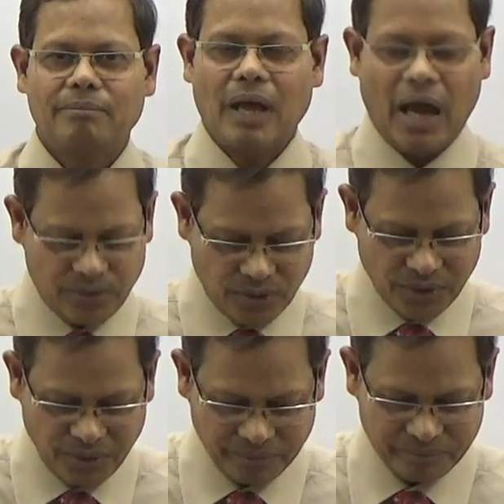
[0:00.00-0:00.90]
I don't
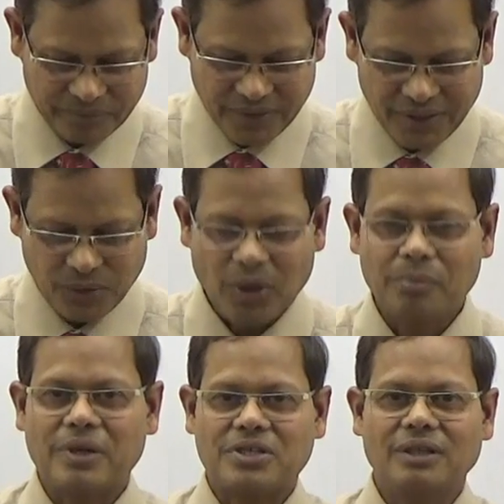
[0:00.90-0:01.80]
know, your
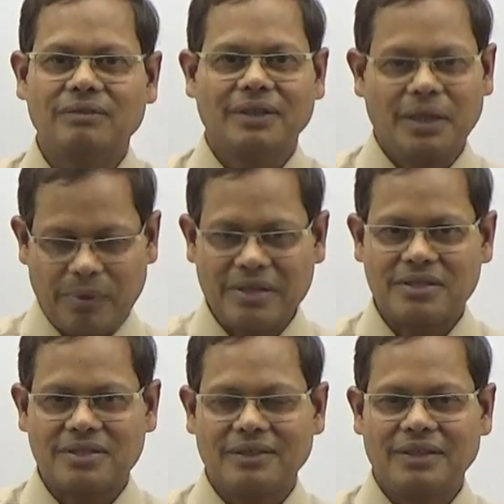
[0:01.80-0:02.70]
impression, it
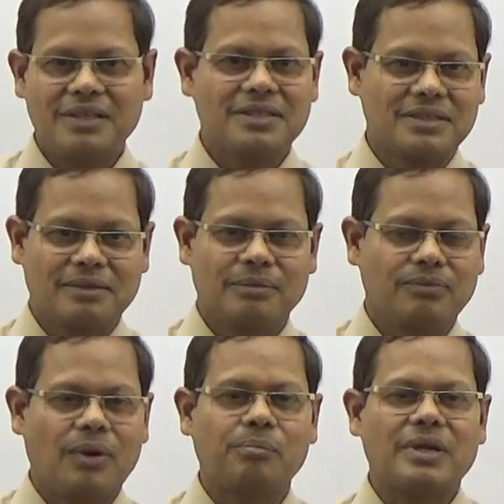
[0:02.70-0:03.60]
depends. It is
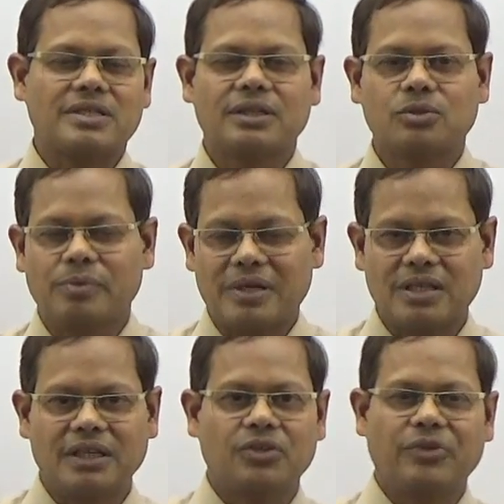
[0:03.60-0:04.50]
from person to
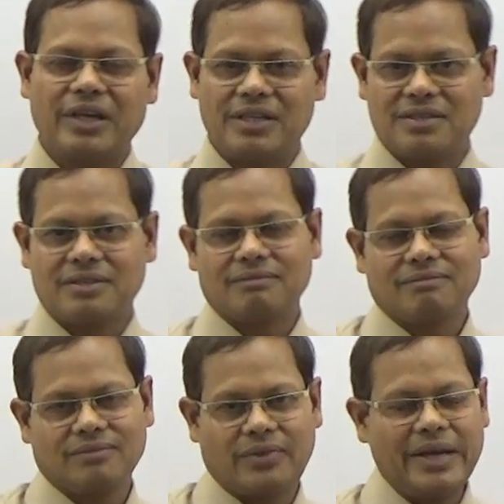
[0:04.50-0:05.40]
person, it varies,
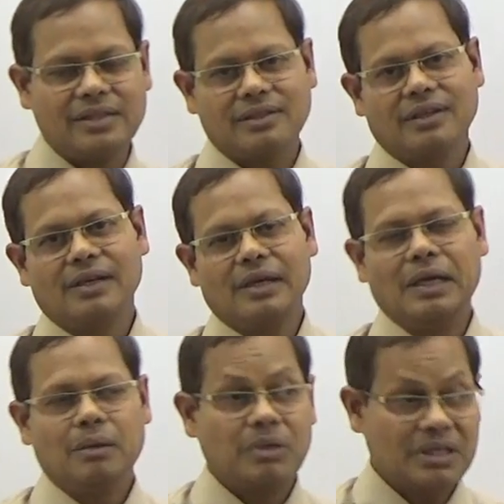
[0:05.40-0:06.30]
right?
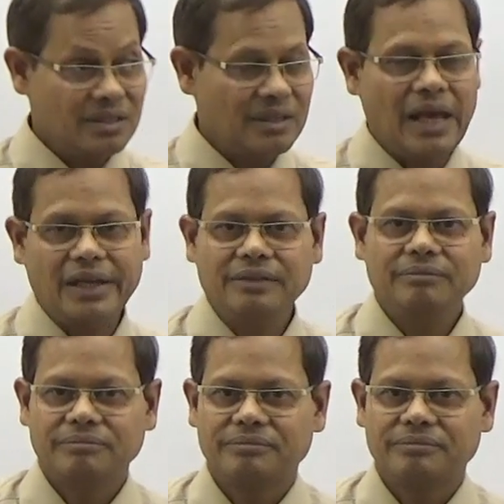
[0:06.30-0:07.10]
But in Delhi,